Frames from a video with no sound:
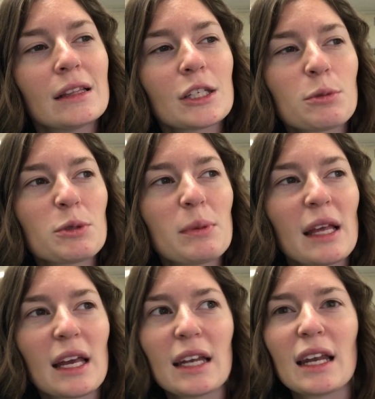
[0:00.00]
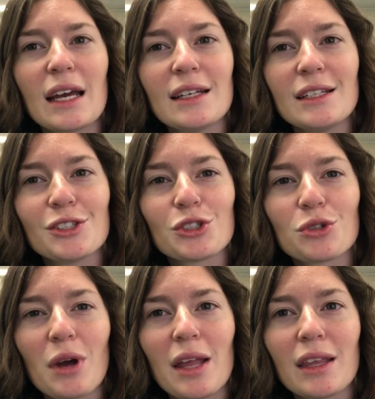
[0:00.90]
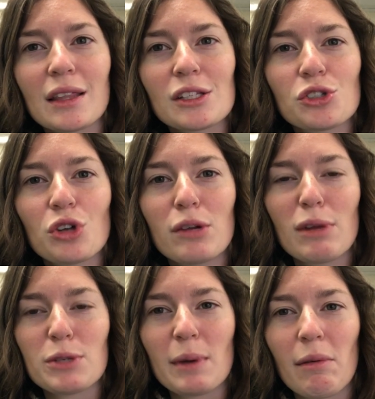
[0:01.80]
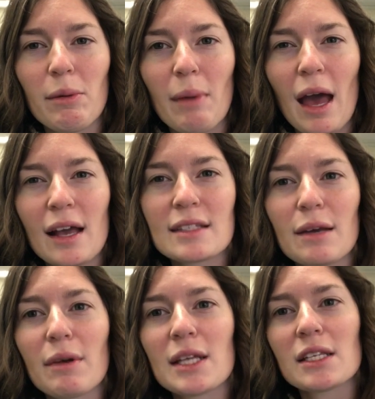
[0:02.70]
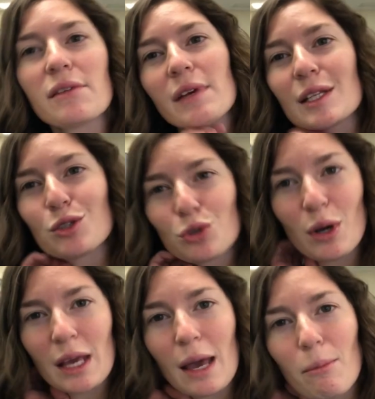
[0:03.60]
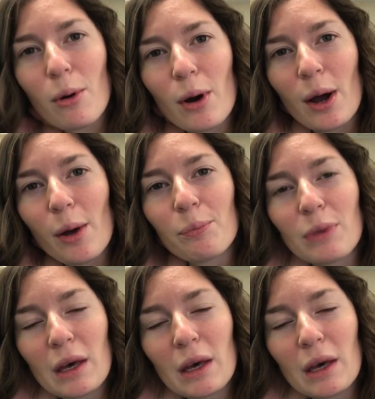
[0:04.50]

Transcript: this must be like a 90s trend. Like this trend must be coming back, because I ran into the Vans store to get more